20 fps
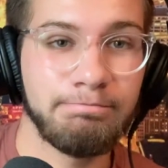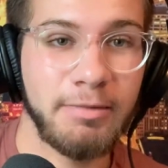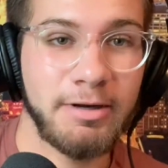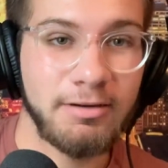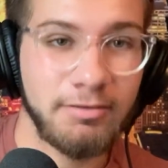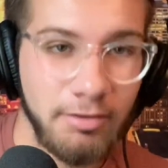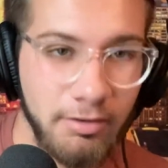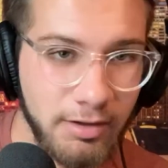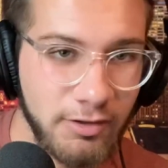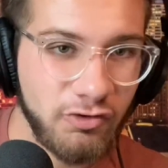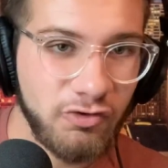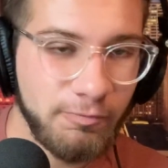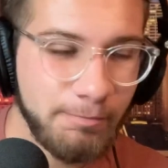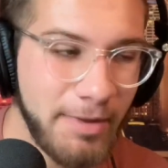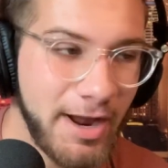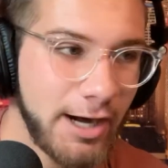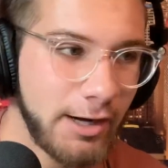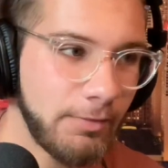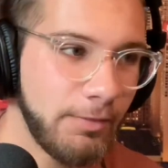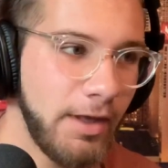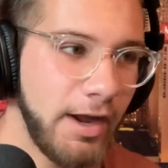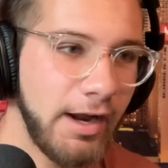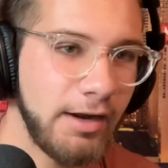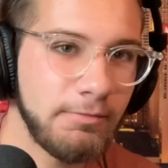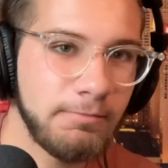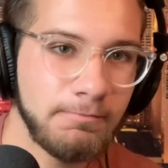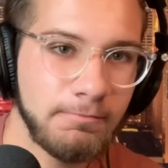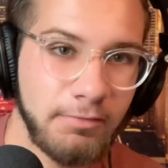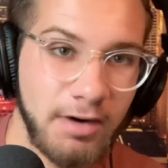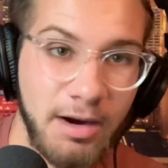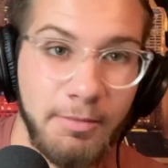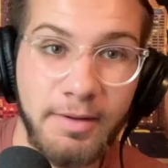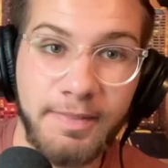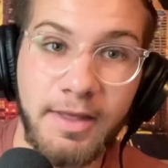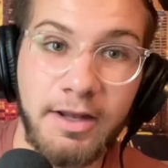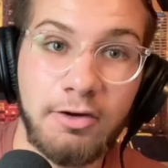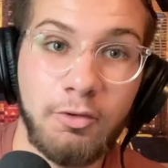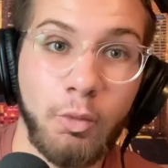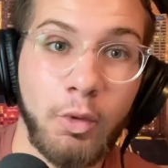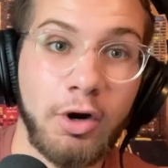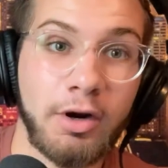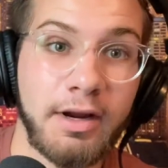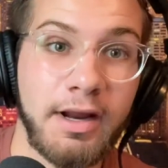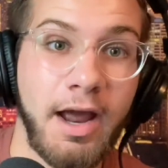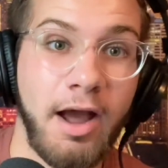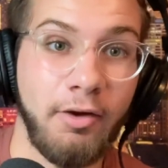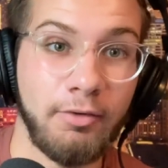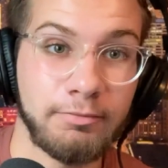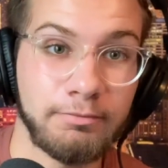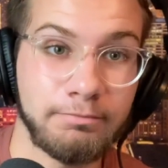Don't expect, then, everything to work out.